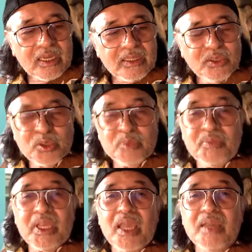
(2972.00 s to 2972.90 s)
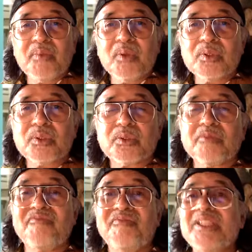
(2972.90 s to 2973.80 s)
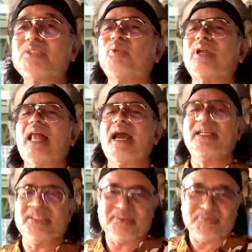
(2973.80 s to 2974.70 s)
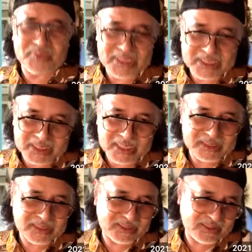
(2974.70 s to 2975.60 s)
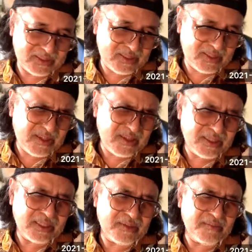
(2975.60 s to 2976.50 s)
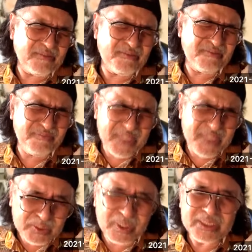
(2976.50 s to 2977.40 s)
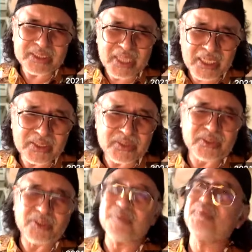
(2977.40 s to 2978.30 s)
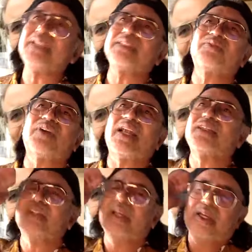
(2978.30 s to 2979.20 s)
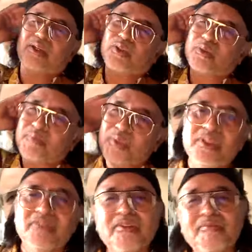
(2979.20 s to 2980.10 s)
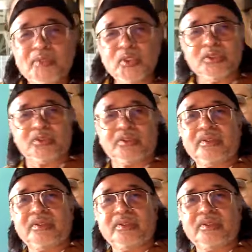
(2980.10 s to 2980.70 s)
you should be able to visualize. For instance, visualization. You visualize your beautiful future.